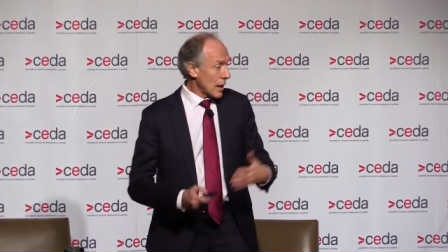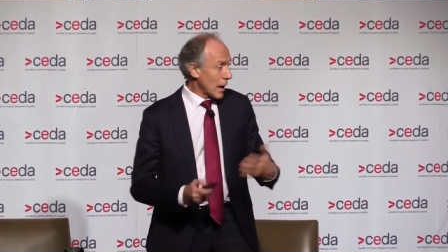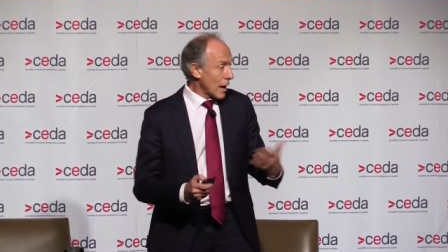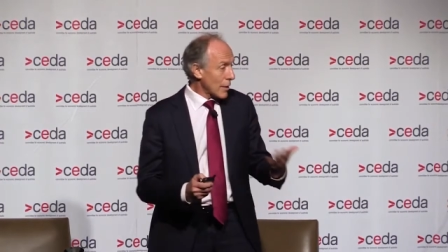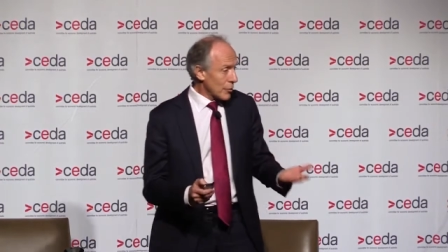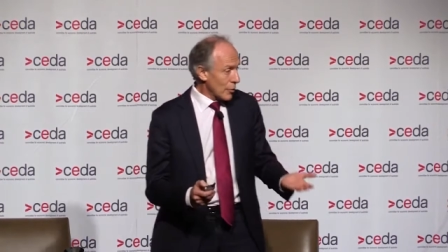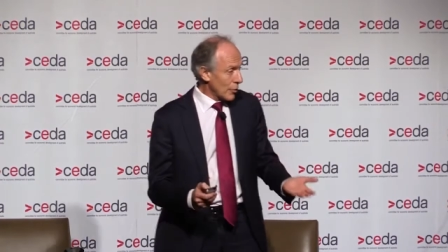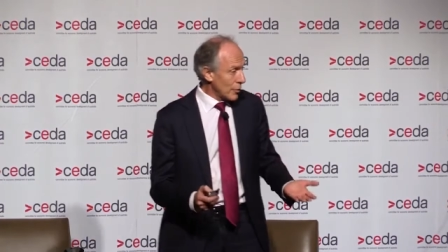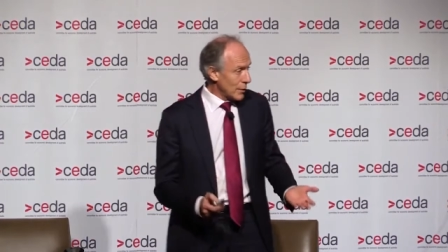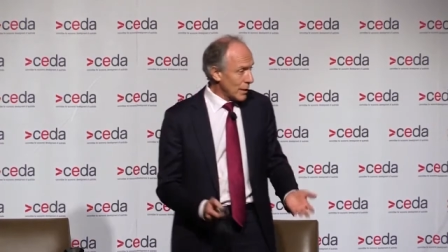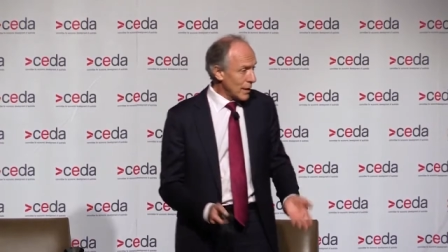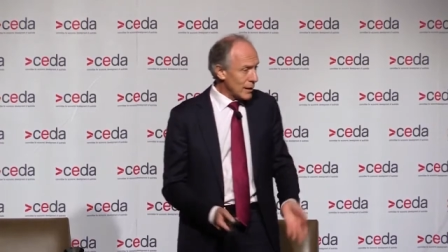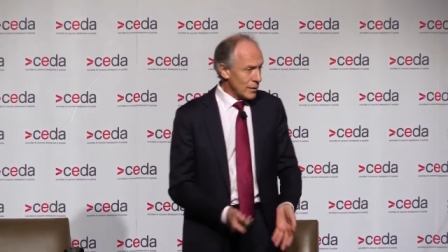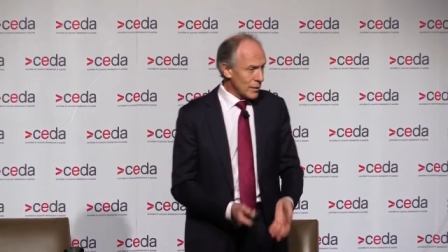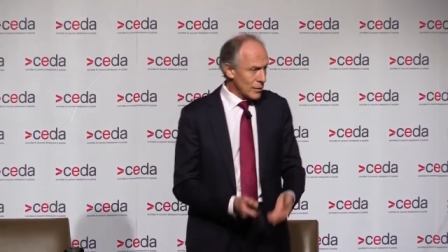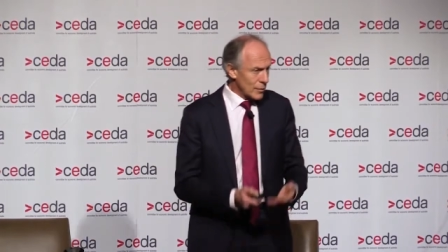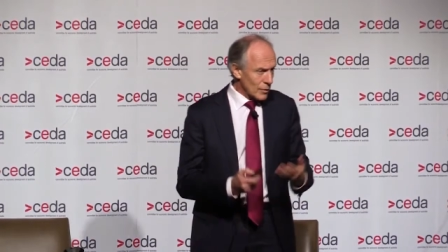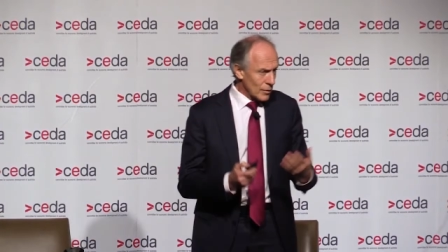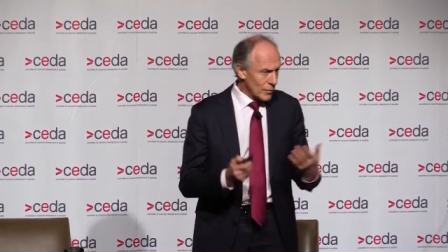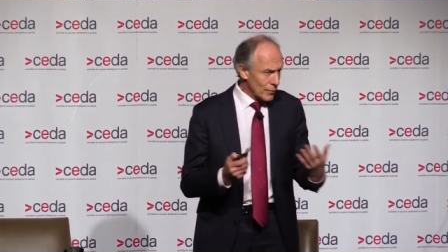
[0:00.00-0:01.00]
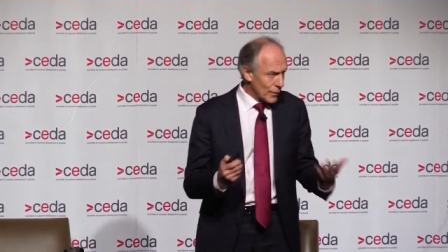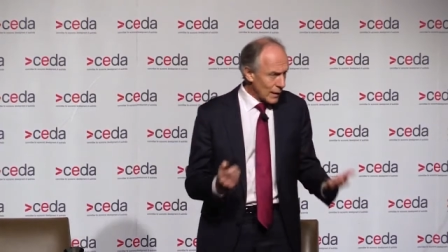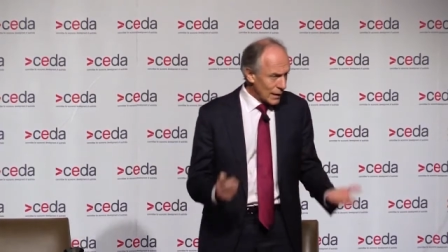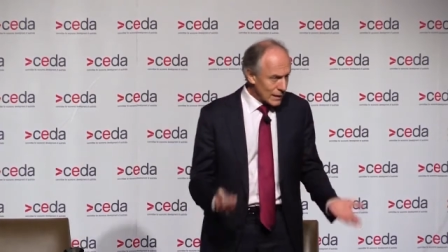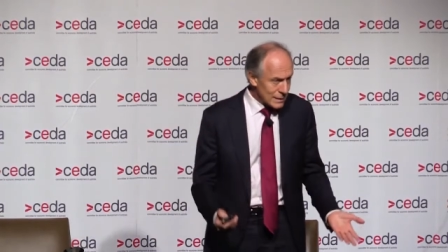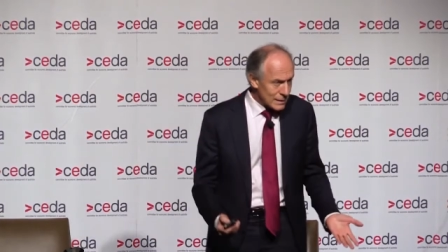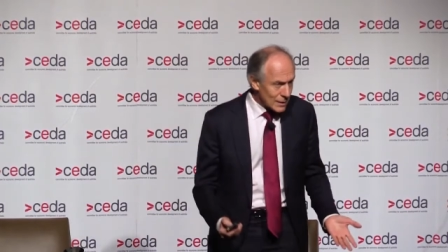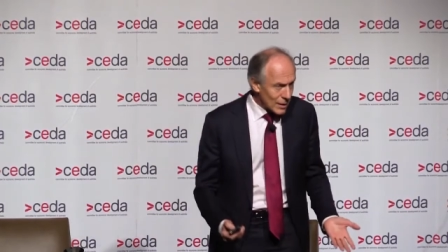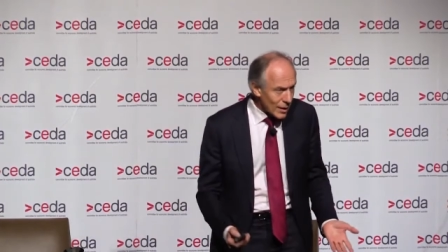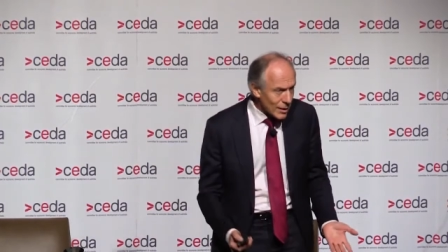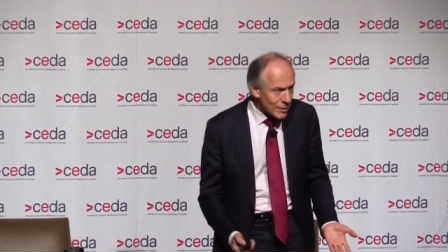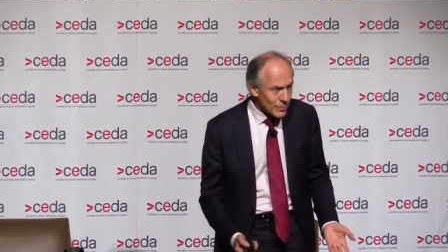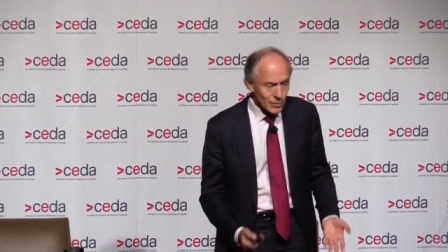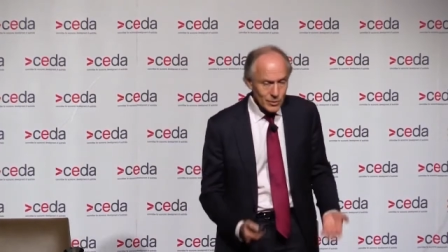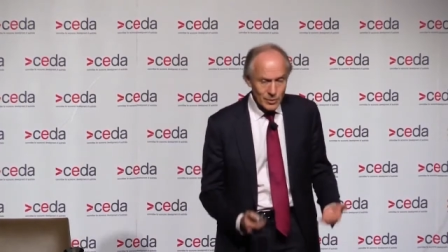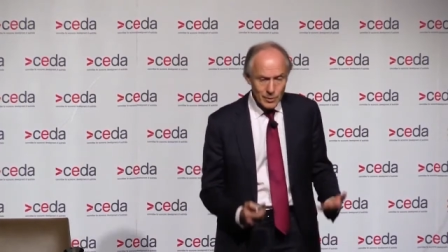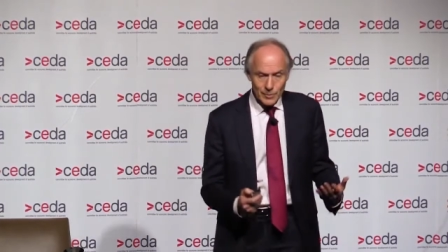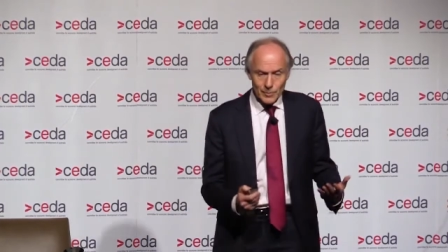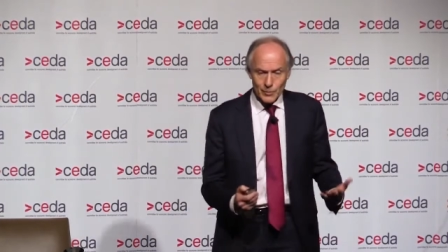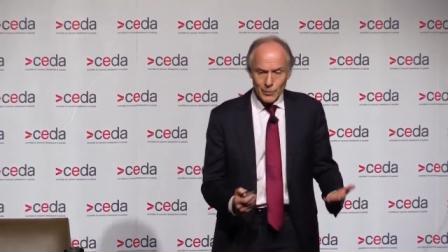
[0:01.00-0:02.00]
Other than that, it's a
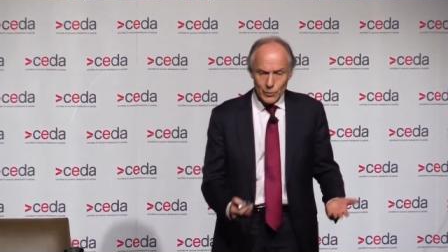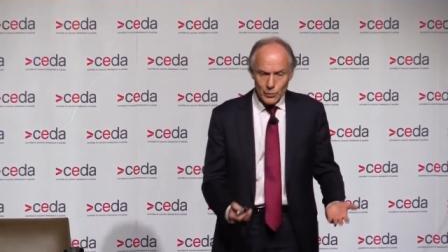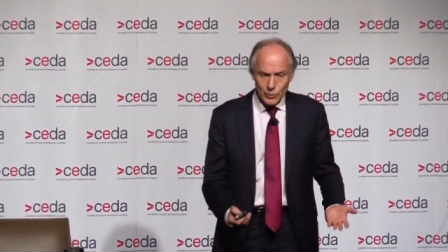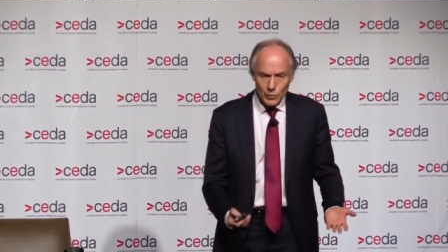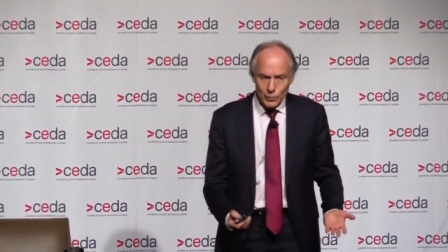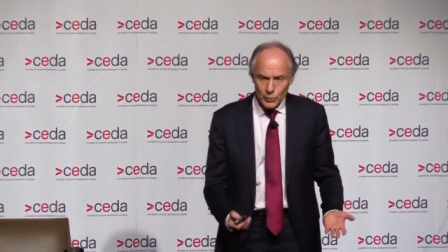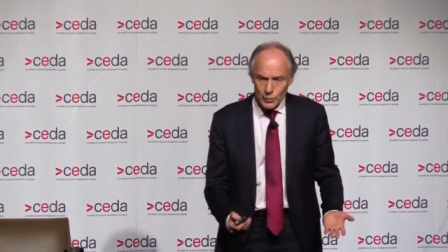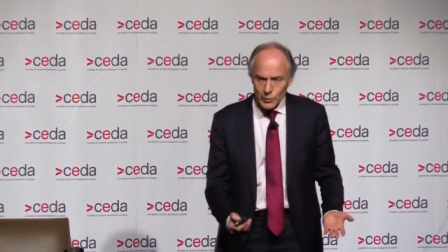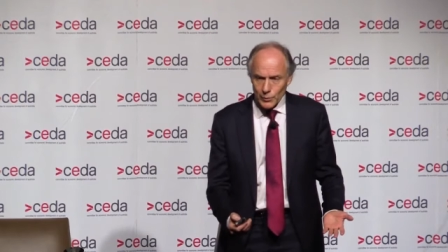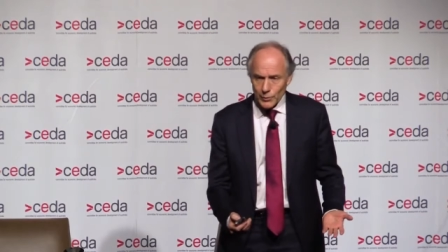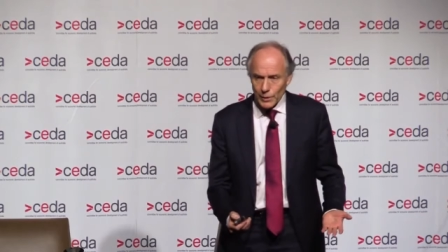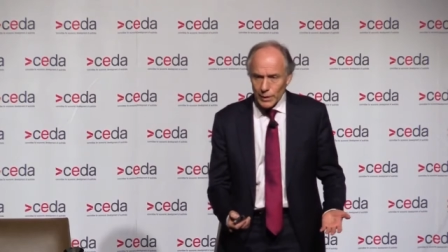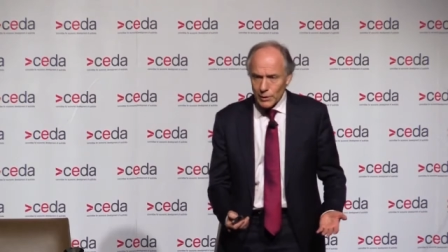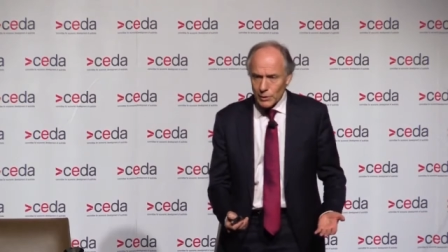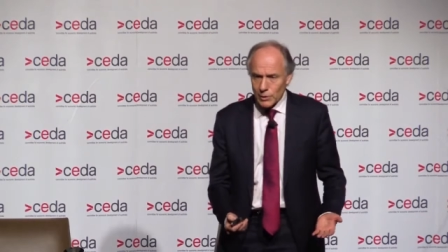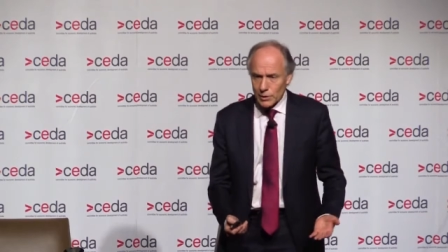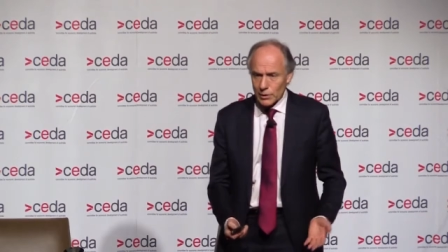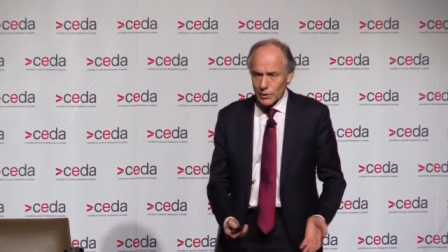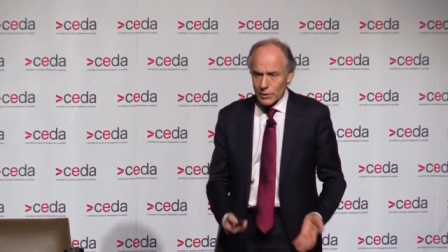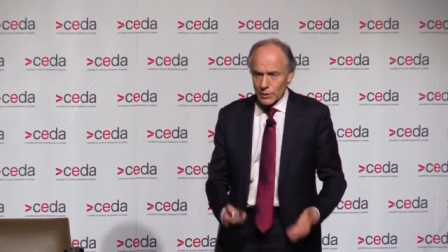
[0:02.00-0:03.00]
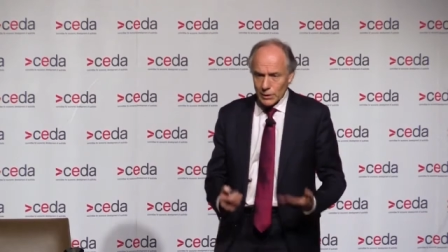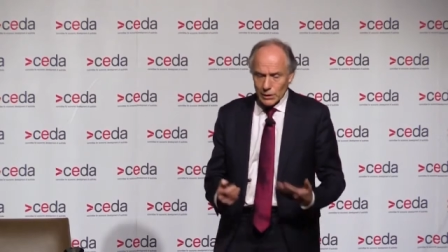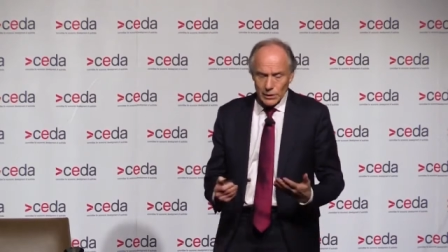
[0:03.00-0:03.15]
fantastic source of energy.